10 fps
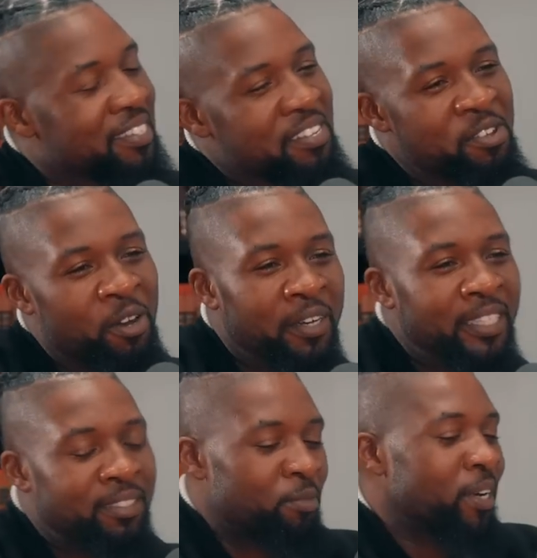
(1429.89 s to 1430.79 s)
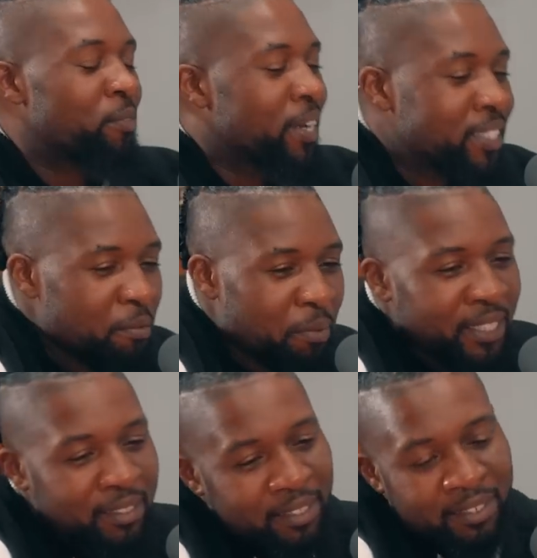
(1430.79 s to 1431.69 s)
you know, Lisa, rest in
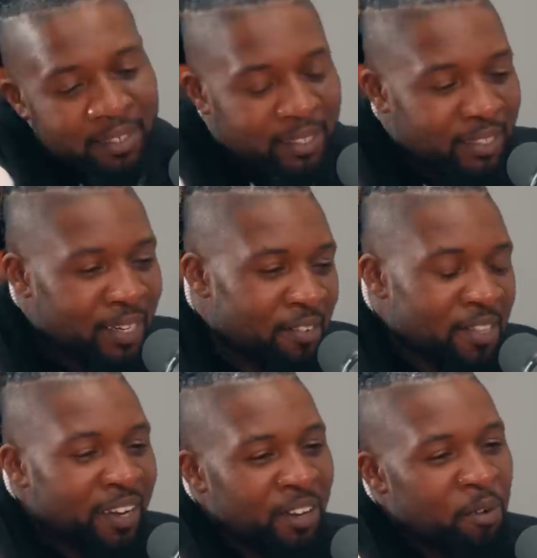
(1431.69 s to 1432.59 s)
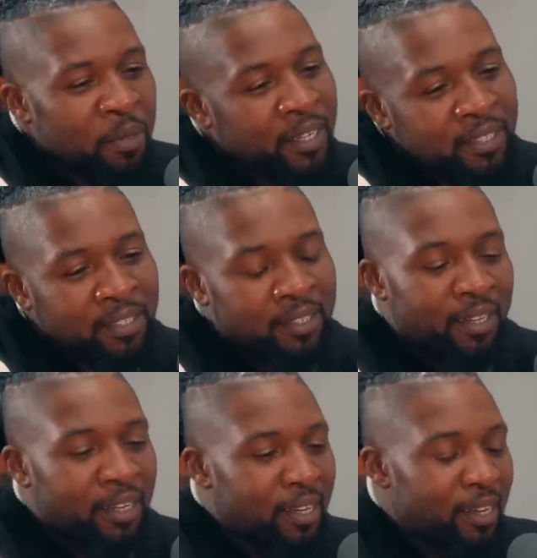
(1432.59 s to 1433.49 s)
peace to Lisa Left Eye Lopez. Yeah.
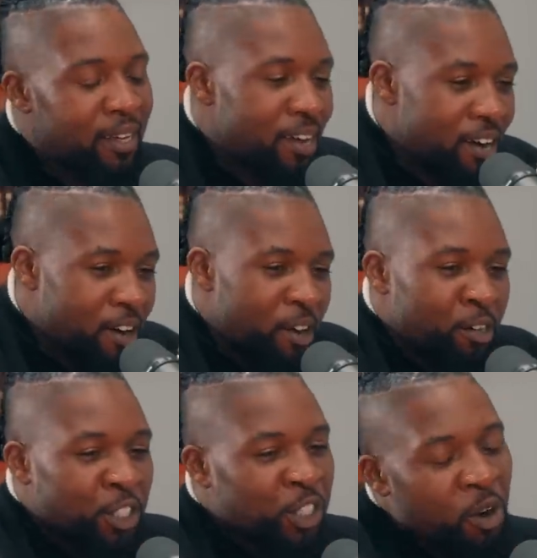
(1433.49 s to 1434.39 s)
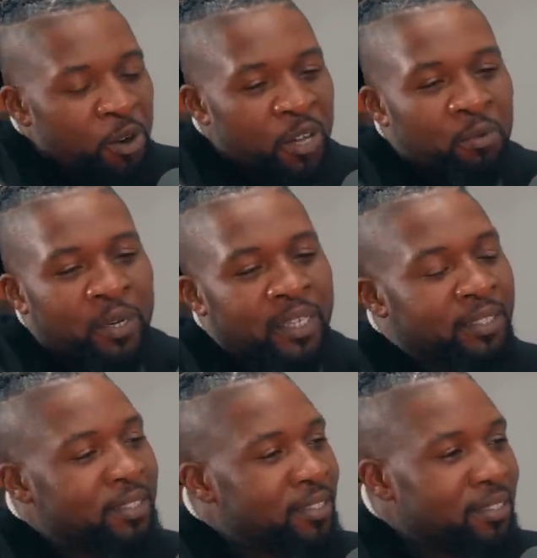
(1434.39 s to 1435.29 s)
Her journey
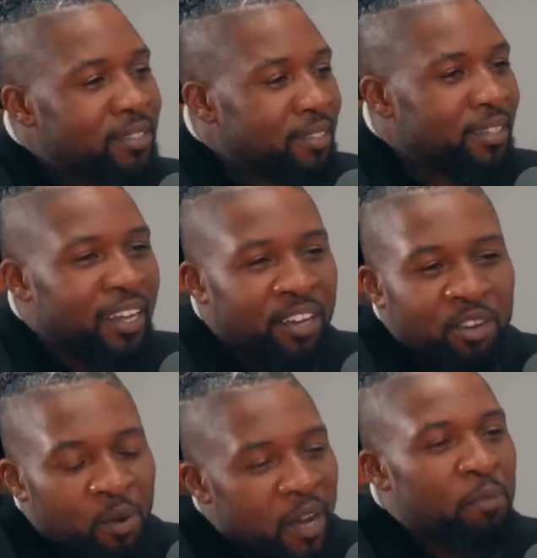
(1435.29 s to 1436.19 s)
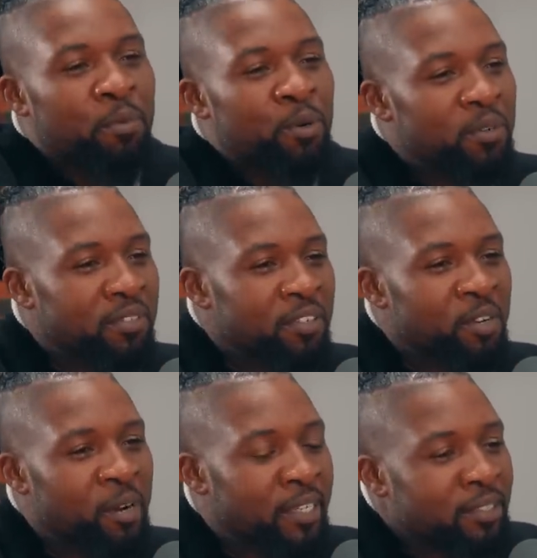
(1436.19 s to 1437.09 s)
was incredible. You
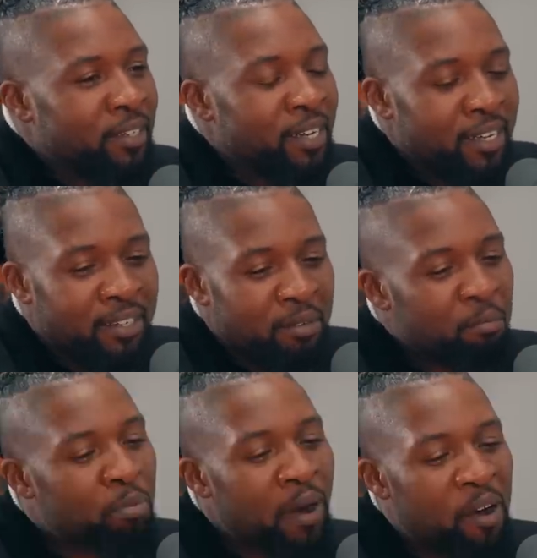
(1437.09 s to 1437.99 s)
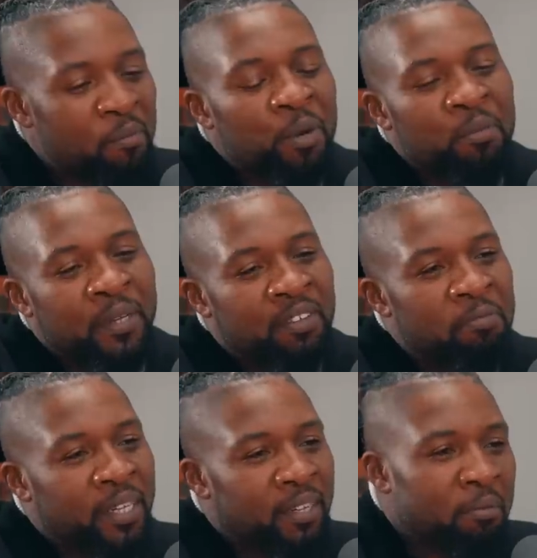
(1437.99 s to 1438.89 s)
know, that's another proud moment of
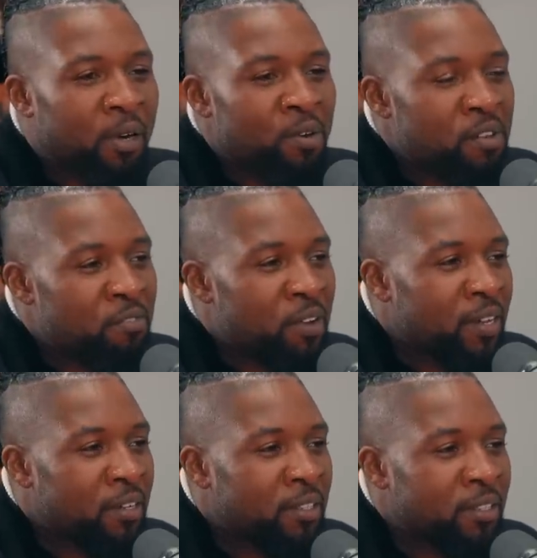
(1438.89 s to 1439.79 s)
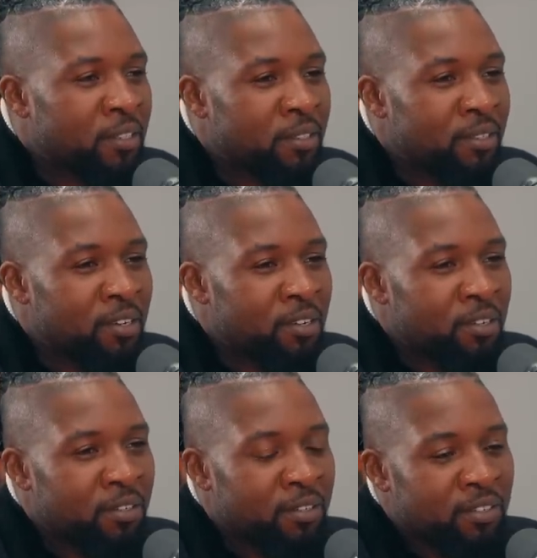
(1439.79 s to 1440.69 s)
being my grandfather's you know,
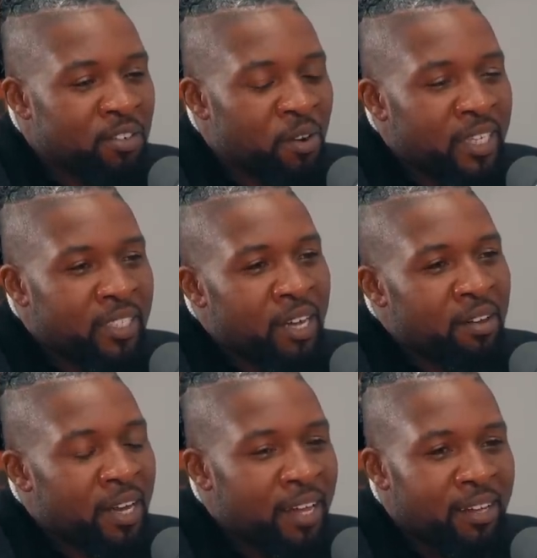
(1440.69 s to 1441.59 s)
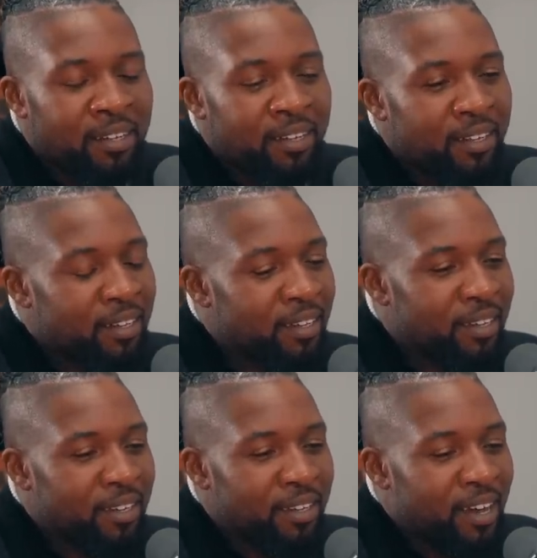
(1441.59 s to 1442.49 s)
grandchild like.
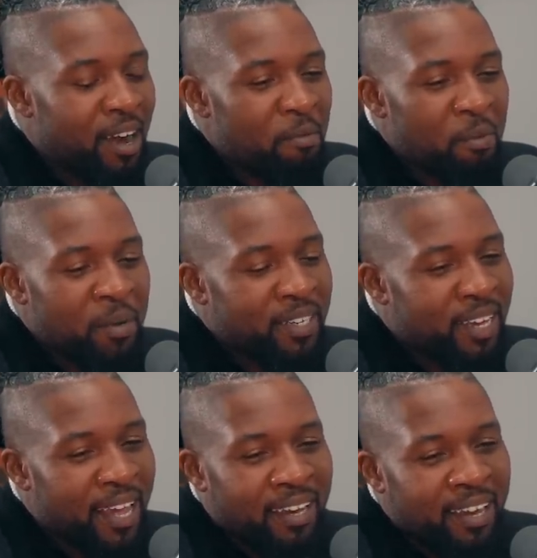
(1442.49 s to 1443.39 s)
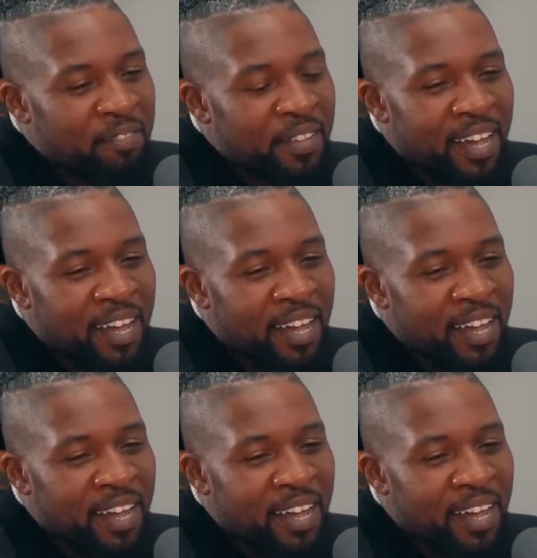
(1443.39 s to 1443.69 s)
I remember the day Left